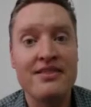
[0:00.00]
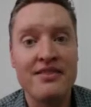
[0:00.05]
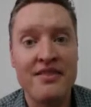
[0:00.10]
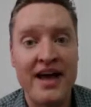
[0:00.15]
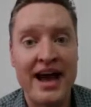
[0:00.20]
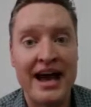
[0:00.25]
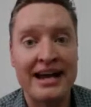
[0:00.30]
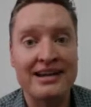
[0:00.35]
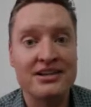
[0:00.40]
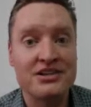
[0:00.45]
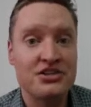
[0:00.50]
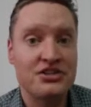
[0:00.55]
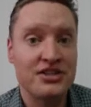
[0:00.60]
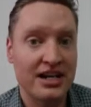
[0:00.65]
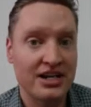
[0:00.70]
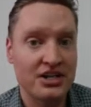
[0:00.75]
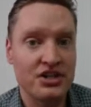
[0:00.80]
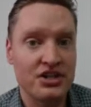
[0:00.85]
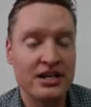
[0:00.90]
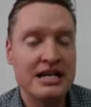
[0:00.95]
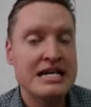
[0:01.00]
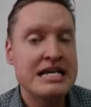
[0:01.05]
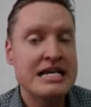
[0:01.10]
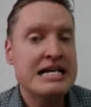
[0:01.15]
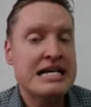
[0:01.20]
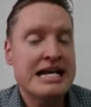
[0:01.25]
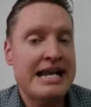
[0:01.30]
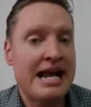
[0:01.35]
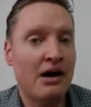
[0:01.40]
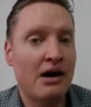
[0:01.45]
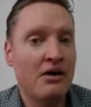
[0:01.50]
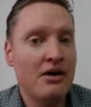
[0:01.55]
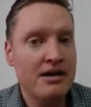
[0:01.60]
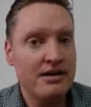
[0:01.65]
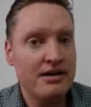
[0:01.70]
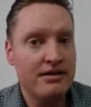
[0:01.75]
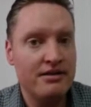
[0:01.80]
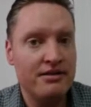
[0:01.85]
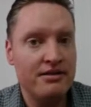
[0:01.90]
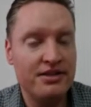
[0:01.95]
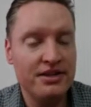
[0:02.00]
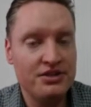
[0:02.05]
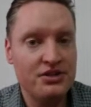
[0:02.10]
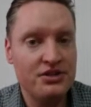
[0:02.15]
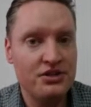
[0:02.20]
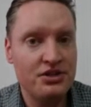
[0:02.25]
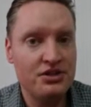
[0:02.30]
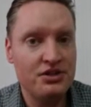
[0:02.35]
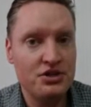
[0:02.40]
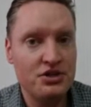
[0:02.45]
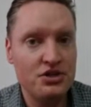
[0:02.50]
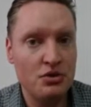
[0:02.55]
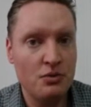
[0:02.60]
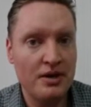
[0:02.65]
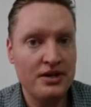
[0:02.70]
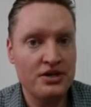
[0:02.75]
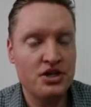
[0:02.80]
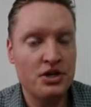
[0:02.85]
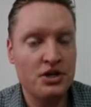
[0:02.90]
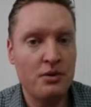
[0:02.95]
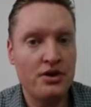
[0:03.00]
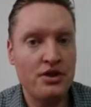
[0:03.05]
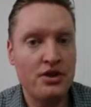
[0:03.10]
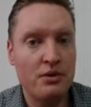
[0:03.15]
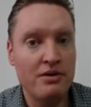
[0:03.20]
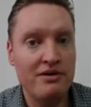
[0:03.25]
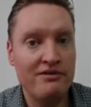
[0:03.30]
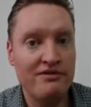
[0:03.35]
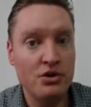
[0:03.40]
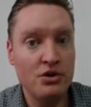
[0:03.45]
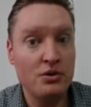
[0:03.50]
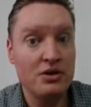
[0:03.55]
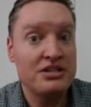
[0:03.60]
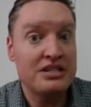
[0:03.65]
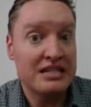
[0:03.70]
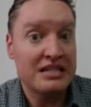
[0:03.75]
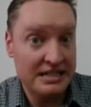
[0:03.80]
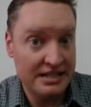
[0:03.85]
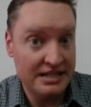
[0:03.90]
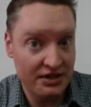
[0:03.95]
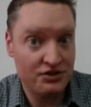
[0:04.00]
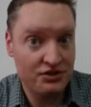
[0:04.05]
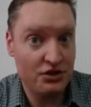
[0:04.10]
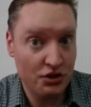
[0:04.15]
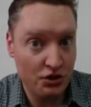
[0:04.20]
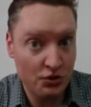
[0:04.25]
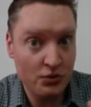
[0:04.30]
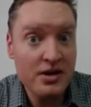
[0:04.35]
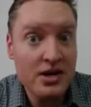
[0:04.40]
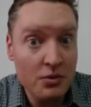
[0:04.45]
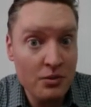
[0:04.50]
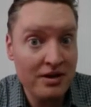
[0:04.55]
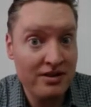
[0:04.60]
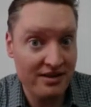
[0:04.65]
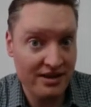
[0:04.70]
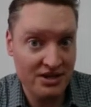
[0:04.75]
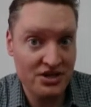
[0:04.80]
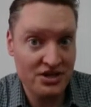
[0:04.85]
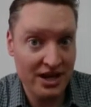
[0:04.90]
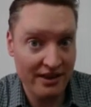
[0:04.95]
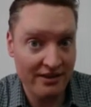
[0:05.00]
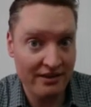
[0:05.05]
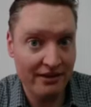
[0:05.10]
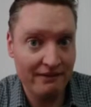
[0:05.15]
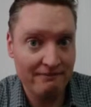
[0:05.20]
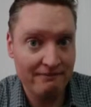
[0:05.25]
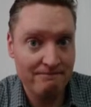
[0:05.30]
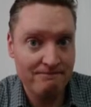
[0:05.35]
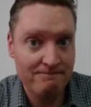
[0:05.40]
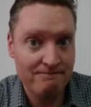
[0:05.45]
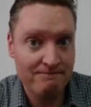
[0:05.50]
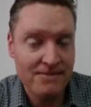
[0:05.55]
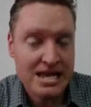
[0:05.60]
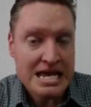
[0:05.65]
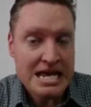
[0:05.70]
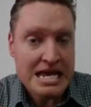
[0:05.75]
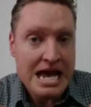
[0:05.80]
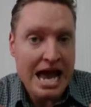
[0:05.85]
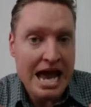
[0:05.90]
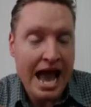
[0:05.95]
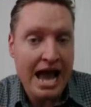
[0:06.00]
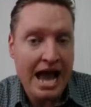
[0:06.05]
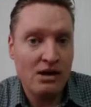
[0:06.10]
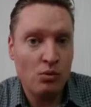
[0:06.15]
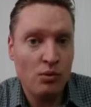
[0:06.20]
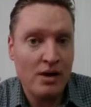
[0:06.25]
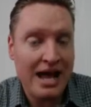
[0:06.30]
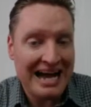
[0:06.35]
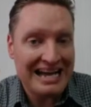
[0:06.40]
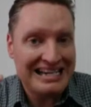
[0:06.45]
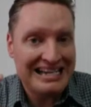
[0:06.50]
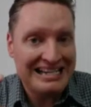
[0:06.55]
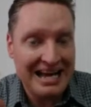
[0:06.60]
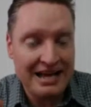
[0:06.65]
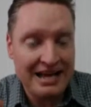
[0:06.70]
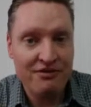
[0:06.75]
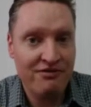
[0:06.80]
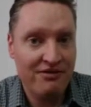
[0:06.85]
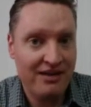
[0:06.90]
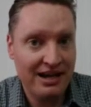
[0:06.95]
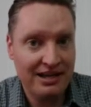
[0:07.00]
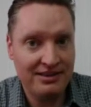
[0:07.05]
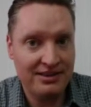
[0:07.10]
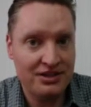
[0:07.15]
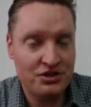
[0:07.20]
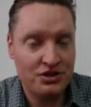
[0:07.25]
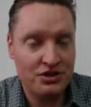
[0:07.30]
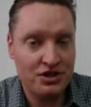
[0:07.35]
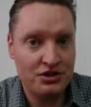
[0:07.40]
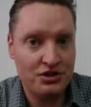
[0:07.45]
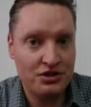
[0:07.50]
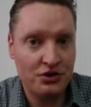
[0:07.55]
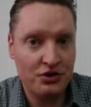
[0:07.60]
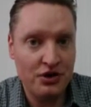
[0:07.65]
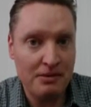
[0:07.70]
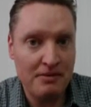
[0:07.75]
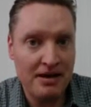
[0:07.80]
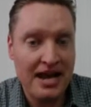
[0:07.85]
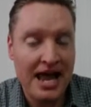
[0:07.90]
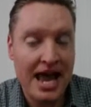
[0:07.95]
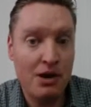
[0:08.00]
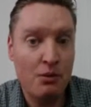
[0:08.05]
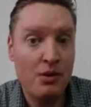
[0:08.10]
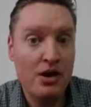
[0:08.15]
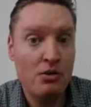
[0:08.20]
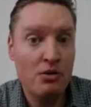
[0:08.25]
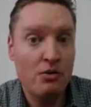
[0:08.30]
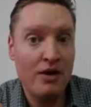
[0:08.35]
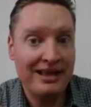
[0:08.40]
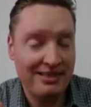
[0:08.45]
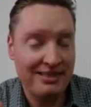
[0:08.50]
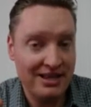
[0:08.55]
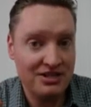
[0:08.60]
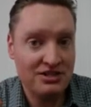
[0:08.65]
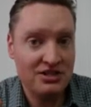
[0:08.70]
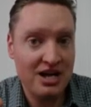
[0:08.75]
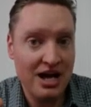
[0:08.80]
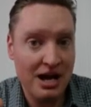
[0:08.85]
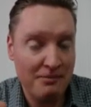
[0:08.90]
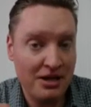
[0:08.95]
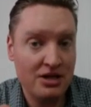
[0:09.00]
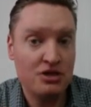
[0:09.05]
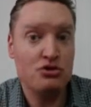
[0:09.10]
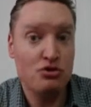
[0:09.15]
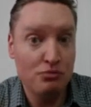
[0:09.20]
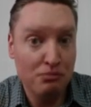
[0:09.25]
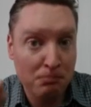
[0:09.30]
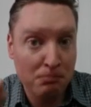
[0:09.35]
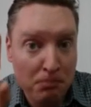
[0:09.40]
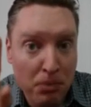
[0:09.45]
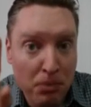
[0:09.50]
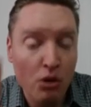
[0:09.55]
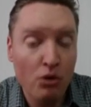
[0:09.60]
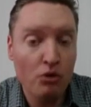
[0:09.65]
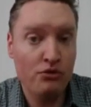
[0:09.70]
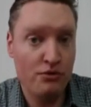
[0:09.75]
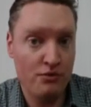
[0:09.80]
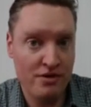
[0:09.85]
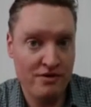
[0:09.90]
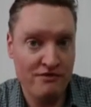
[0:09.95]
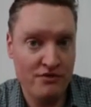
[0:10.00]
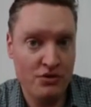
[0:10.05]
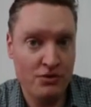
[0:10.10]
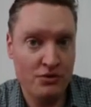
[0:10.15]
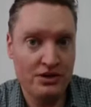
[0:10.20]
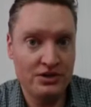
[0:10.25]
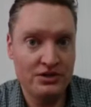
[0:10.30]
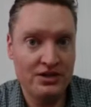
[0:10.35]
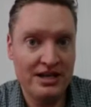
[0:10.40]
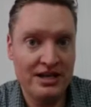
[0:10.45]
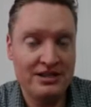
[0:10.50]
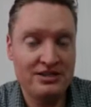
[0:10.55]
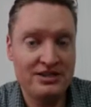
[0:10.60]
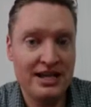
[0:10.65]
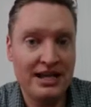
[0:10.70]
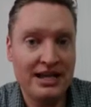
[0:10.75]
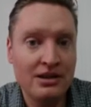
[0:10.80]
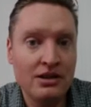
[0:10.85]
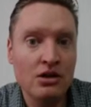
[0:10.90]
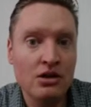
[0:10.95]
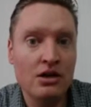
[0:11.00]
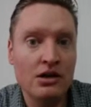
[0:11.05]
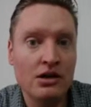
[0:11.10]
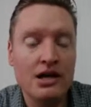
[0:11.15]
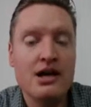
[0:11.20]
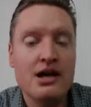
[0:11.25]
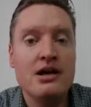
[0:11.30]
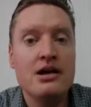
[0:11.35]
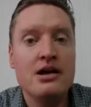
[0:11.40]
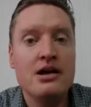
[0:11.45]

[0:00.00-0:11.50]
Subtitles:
that section. Now, this is a situation where the reviewers disagreed with each other. And we identified this disagreement and we write this comment to both reviewers and say, look,